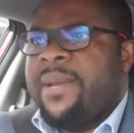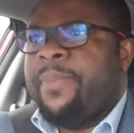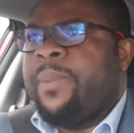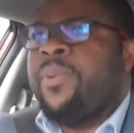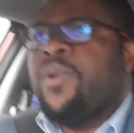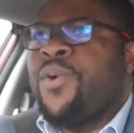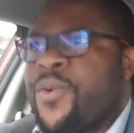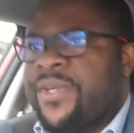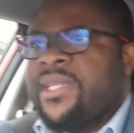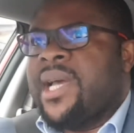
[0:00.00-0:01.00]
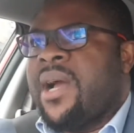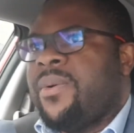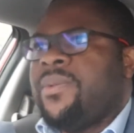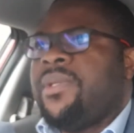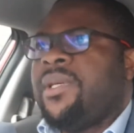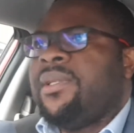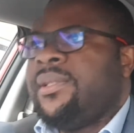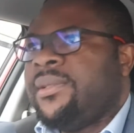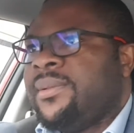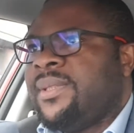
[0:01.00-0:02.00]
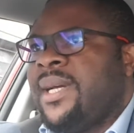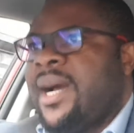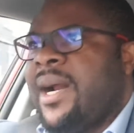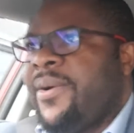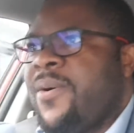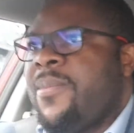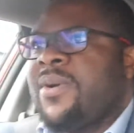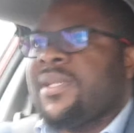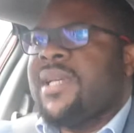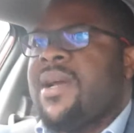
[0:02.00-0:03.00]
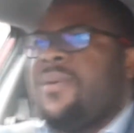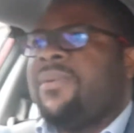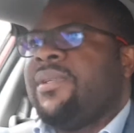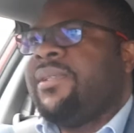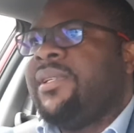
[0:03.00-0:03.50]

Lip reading: people who were sound are no more sound.